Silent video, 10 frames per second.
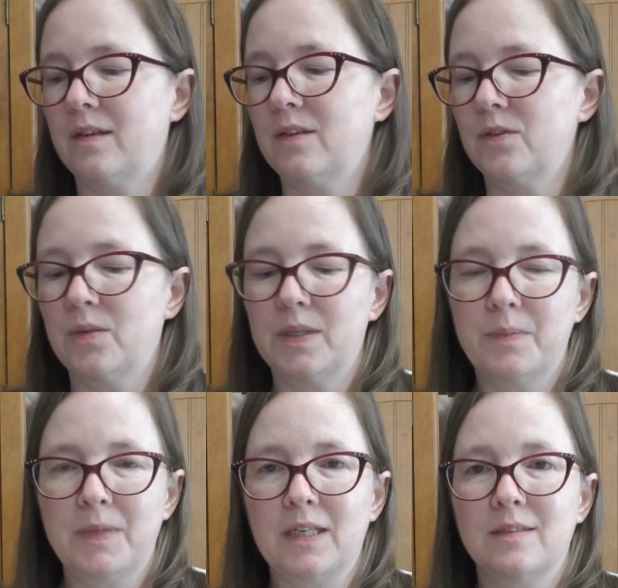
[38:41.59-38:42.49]
included
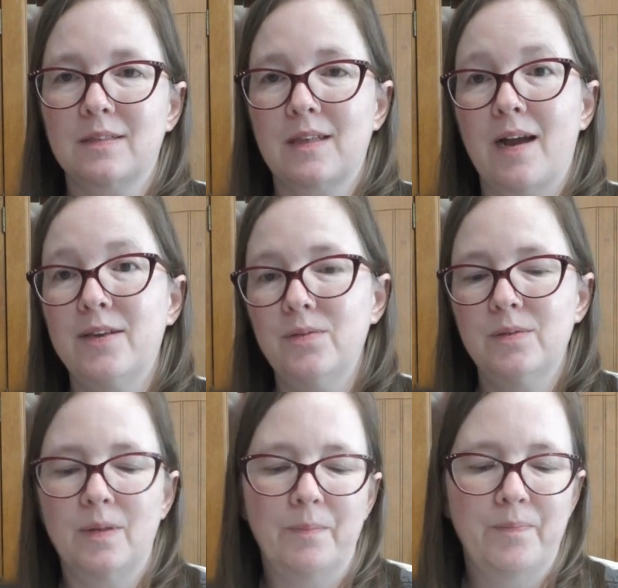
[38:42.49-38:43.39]
because I
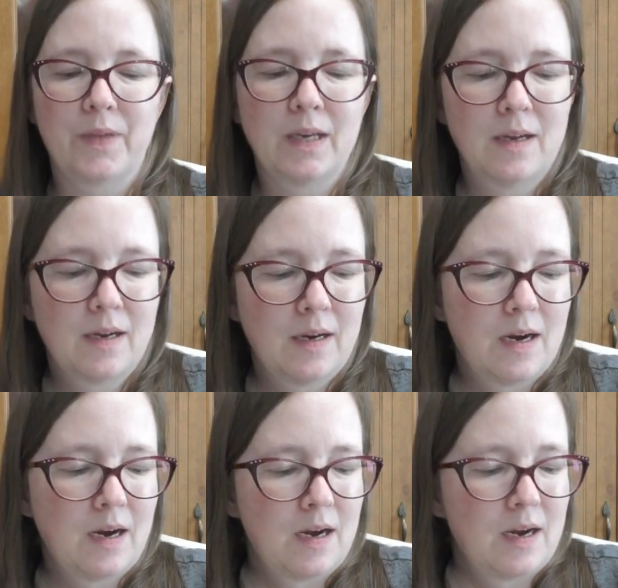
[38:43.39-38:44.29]
used them.
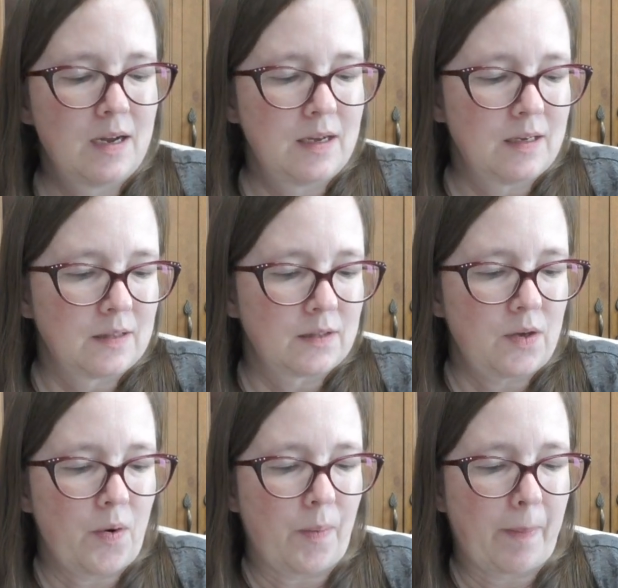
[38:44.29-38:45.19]

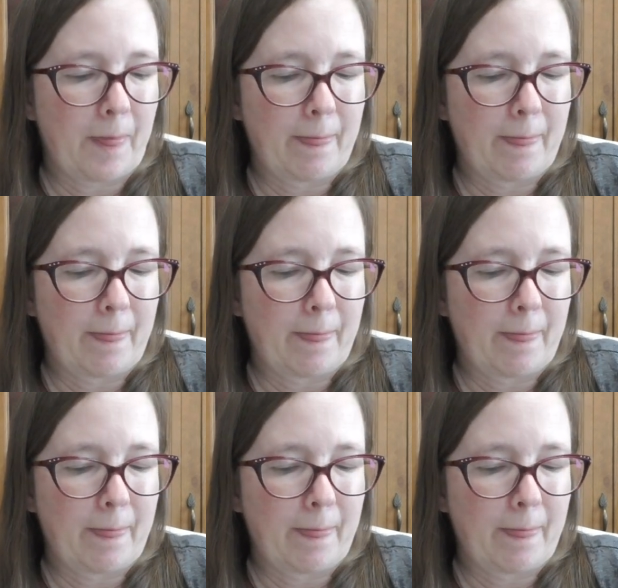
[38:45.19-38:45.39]
So